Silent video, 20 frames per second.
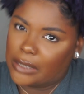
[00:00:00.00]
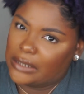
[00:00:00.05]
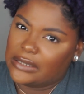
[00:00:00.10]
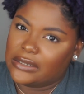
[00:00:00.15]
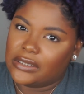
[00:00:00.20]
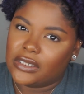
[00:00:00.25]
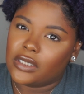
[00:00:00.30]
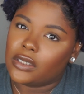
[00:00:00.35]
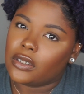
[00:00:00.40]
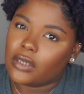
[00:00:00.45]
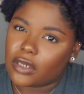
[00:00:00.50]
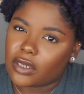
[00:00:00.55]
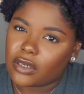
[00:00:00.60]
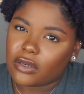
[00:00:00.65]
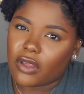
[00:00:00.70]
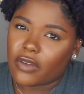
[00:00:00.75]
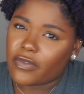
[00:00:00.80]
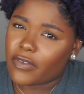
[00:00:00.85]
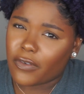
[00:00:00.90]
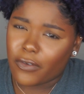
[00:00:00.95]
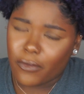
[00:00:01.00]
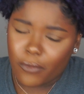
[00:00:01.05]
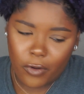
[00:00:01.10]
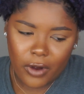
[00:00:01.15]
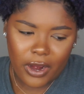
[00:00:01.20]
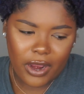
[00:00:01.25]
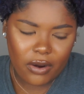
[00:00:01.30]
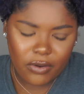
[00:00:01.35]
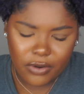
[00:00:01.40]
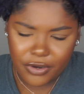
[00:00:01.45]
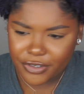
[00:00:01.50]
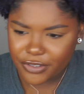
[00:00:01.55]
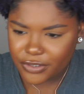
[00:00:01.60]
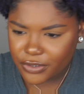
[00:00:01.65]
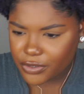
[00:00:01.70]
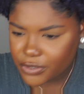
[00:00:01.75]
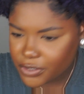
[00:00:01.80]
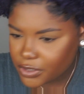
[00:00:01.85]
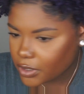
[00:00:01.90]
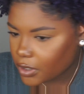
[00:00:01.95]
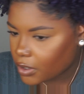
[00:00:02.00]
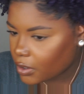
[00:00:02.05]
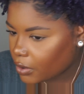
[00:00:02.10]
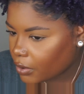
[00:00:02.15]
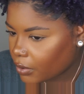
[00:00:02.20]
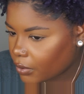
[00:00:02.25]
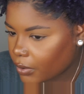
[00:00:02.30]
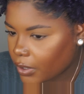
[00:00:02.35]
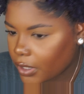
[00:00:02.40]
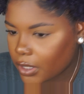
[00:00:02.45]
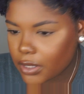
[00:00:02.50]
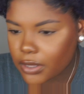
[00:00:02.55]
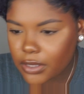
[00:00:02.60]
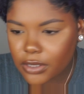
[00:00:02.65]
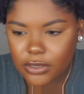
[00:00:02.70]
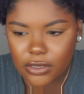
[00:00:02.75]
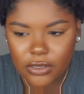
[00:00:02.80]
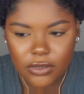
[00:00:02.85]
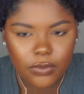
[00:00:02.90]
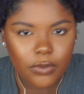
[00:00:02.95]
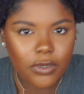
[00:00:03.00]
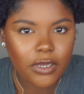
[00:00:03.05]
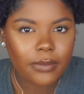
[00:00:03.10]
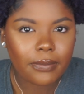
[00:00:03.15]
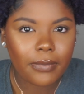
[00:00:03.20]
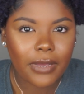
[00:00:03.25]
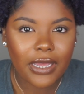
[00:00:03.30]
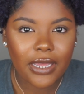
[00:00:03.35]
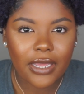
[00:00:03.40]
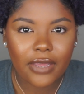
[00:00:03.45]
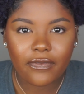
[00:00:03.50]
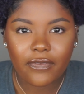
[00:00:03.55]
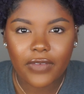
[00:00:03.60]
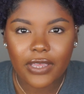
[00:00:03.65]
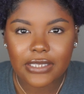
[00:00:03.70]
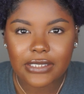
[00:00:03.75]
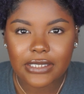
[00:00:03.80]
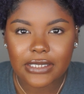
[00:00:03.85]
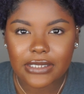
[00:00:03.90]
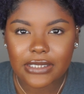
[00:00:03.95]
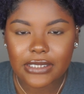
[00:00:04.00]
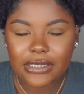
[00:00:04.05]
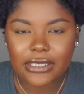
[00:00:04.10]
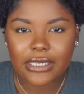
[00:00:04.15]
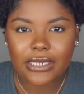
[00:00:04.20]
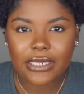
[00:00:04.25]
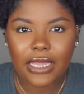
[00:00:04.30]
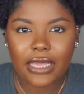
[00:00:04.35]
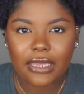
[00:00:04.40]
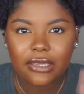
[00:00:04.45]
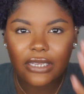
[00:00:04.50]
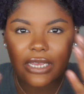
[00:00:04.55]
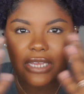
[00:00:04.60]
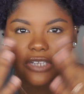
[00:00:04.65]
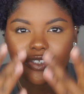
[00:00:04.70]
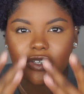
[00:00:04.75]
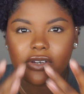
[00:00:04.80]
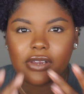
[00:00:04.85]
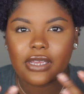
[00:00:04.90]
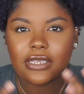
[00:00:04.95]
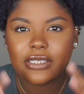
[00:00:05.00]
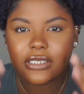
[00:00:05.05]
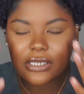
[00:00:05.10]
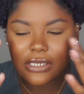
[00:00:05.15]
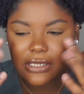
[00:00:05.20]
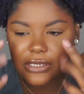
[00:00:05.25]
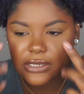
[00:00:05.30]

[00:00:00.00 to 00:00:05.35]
a little over 4 hours or so. This is what my face is looking like. As you guys can